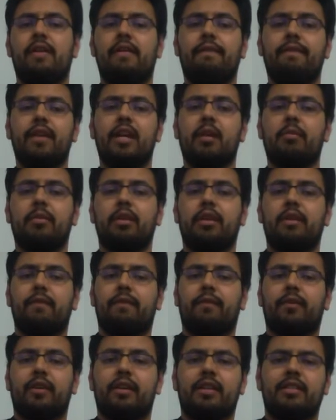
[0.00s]
family
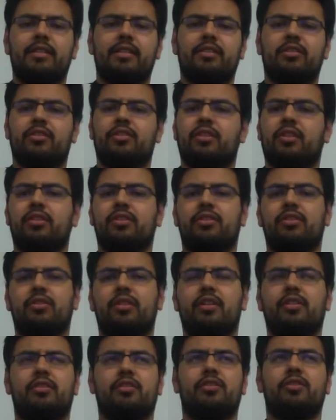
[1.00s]
and friends and just other
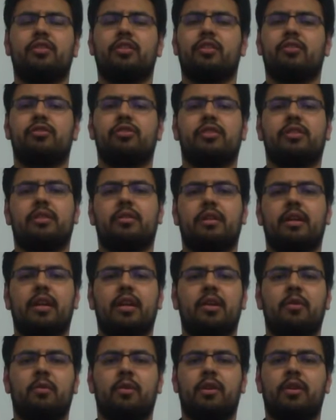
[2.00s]
strangers. You know, just
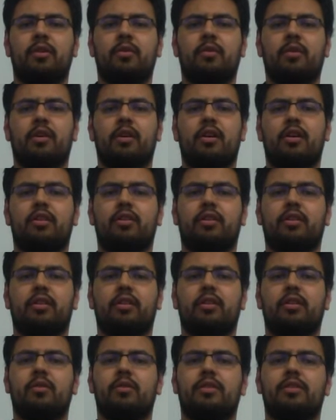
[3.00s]
anywhere you are, you
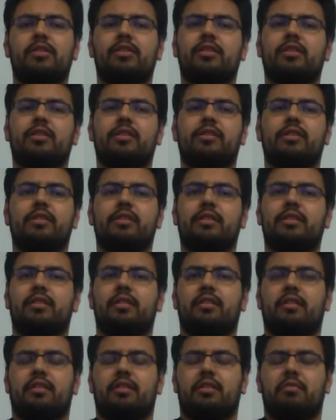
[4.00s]
can always just
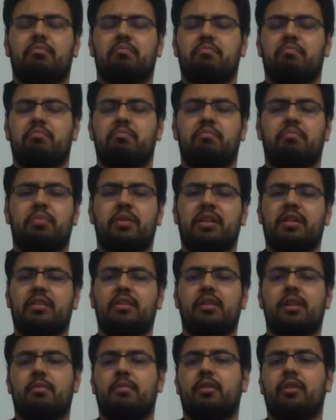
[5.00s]
pick a
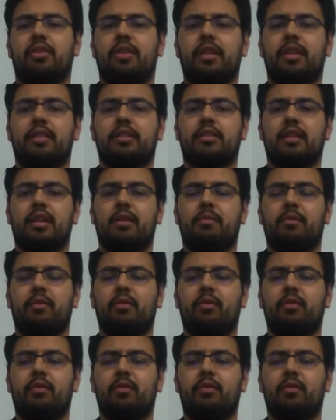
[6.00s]
couple of things up.